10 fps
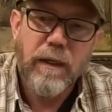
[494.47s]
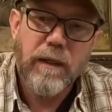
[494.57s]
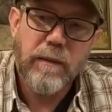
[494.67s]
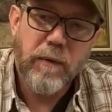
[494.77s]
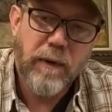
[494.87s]

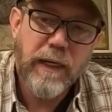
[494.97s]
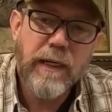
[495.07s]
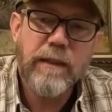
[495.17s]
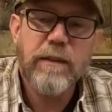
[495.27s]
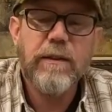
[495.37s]
On the
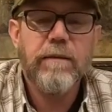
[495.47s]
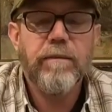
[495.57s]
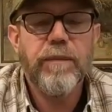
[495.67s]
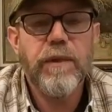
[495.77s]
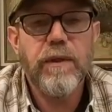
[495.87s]
Marantz,
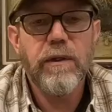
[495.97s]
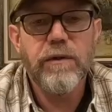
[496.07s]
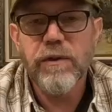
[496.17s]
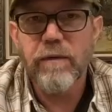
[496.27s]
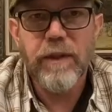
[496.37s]

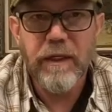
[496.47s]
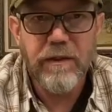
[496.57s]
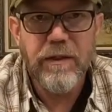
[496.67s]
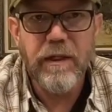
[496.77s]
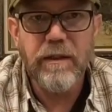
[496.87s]
just
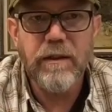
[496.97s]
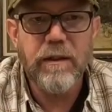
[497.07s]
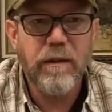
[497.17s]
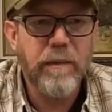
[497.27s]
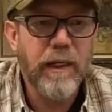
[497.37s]
everything's set
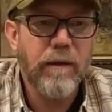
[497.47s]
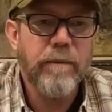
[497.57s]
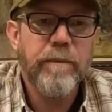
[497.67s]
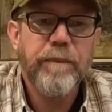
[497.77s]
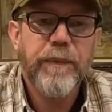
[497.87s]
to the
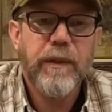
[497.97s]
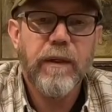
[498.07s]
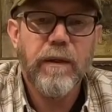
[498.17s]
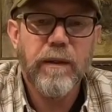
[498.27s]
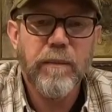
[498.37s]
middle.
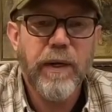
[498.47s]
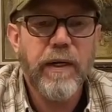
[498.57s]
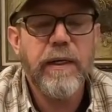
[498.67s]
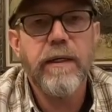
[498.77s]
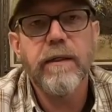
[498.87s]
On the
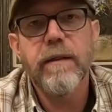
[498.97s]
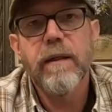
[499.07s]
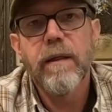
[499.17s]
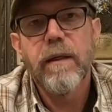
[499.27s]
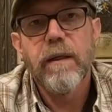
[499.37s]
Pioneer,
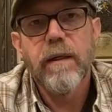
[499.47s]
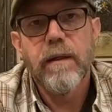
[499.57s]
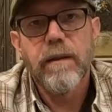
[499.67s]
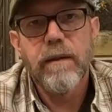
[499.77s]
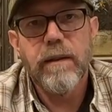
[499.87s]

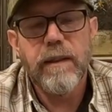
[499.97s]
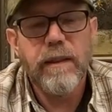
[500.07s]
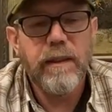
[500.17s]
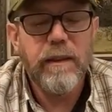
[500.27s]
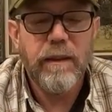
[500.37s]

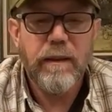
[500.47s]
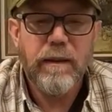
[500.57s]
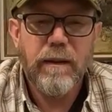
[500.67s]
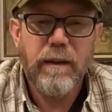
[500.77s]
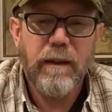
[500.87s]
the
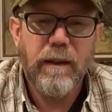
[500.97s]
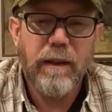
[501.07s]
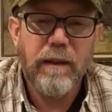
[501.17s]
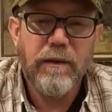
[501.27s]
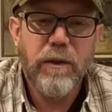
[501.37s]

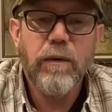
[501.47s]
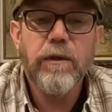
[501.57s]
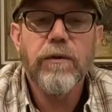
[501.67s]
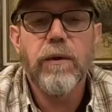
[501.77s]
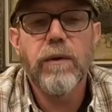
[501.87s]
tone
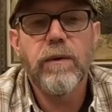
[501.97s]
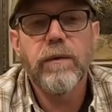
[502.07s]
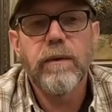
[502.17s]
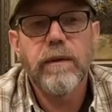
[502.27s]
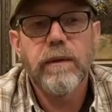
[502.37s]

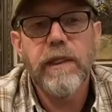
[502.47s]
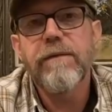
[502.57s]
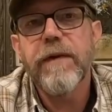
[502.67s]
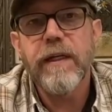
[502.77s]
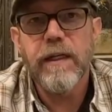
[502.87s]
control
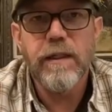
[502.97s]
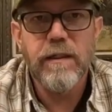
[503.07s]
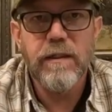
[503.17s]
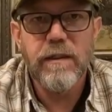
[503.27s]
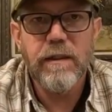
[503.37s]
defeat
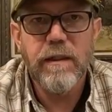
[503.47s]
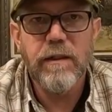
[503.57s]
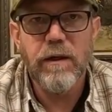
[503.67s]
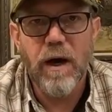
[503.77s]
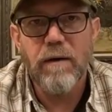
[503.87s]
is
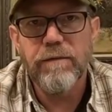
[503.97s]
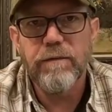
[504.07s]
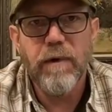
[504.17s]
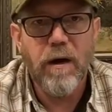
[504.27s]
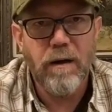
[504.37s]
off
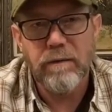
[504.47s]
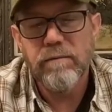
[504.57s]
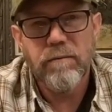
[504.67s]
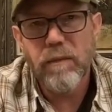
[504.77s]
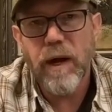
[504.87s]

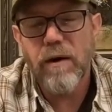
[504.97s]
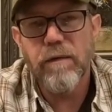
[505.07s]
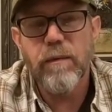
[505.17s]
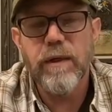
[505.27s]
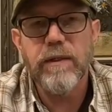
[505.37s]
on,
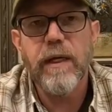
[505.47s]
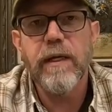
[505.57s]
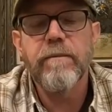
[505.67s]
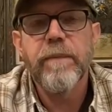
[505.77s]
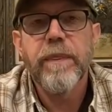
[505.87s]
however you want to say
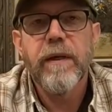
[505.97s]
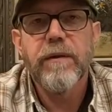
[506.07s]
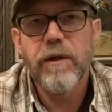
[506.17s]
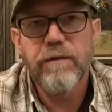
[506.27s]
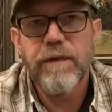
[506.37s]
it.
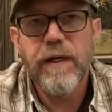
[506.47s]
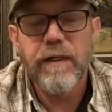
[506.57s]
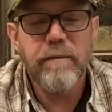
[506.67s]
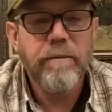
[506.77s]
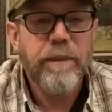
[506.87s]
They're
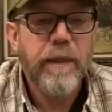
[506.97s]
defeated.